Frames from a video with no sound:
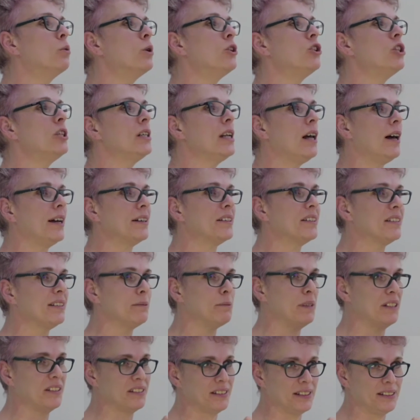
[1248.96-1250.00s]
"Would you like
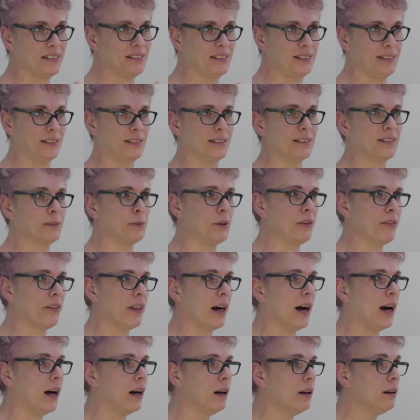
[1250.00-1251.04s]
some assistance with
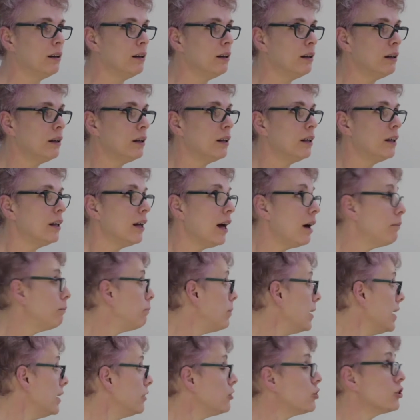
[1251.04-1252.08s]
that?" And
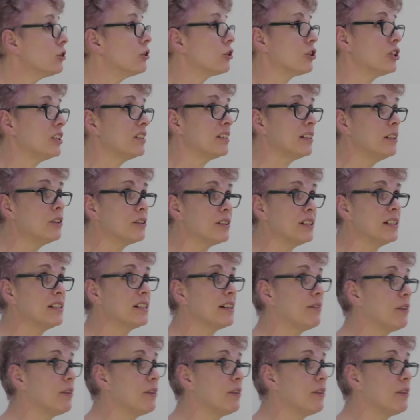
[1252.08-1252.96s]
me and George just looked at each